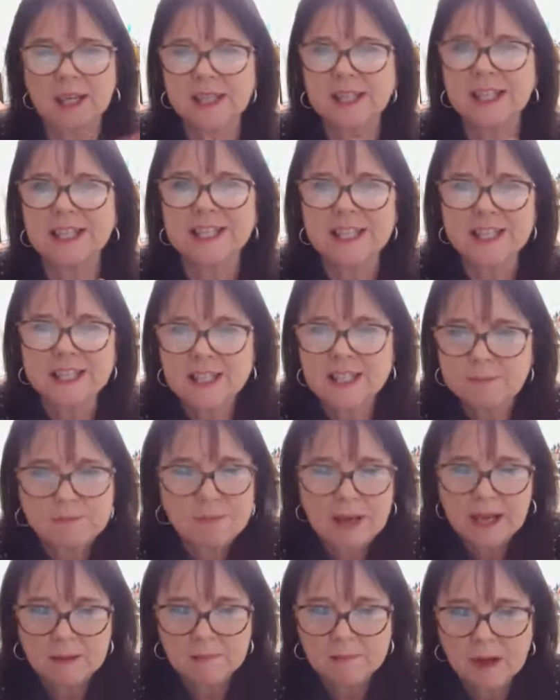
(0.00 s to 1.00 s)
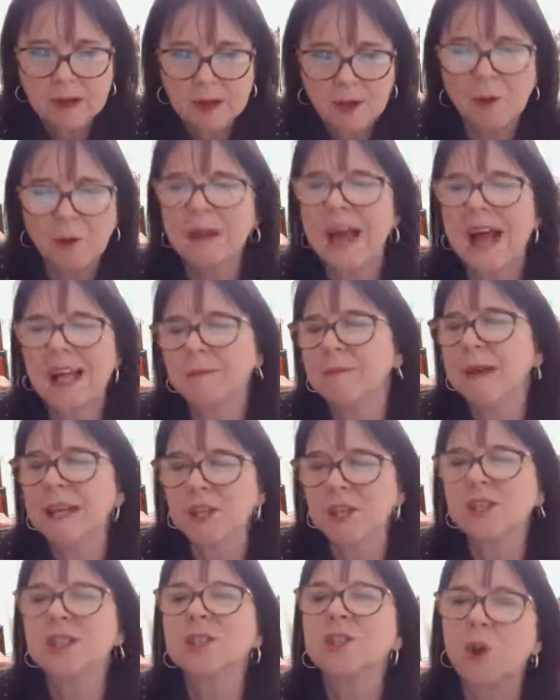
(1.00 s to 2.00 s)
this is my
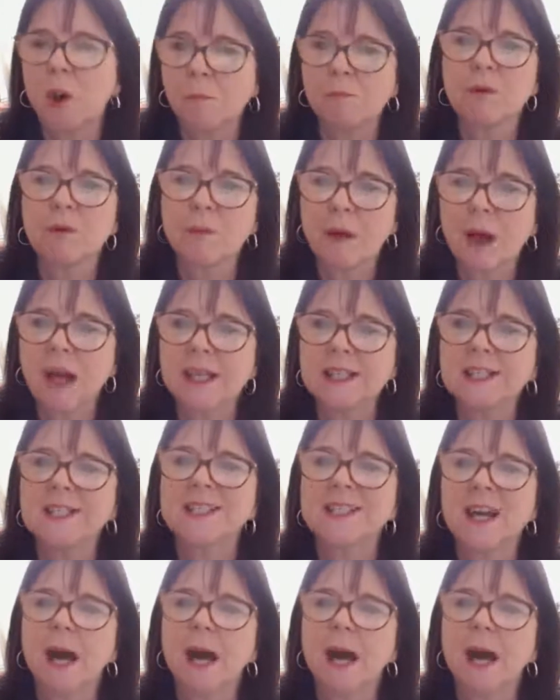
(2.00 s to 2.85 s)
animation is compromised.